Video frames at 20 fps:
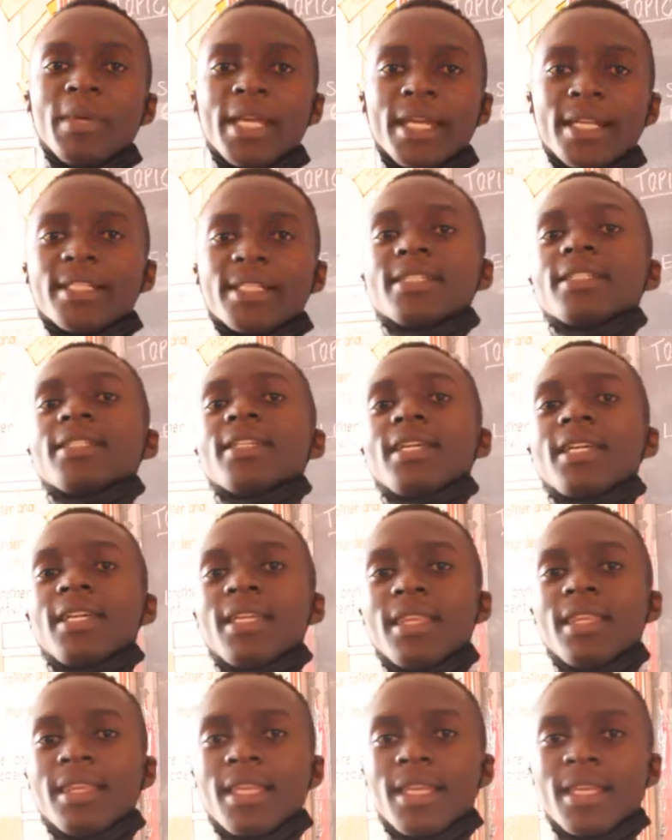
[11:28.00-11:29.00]
meet
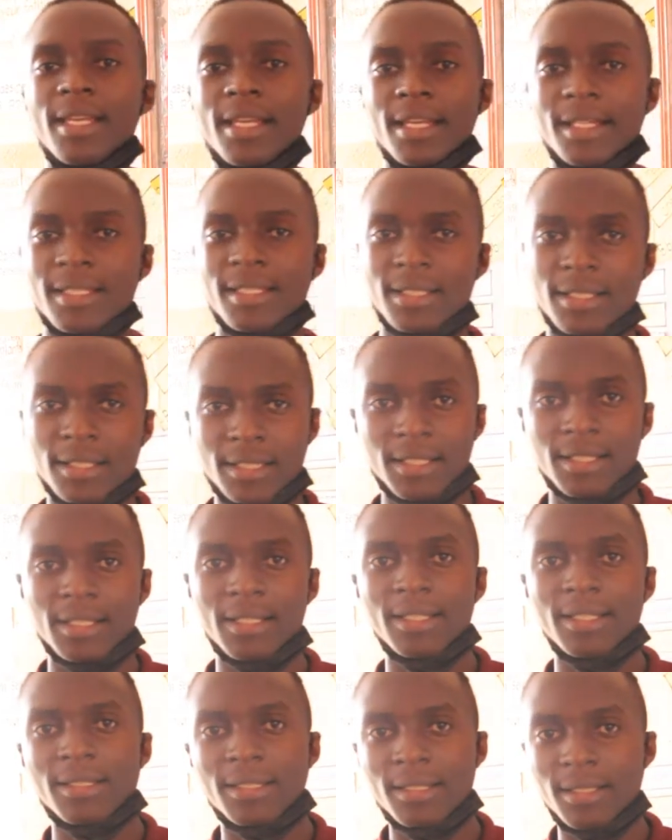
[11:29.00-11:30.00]
in the next
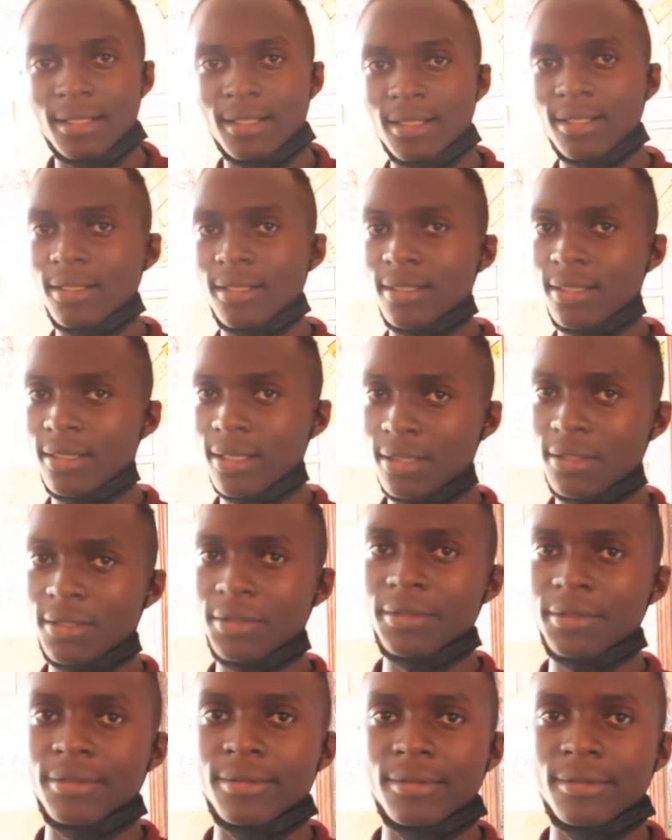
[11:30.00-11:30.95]
session.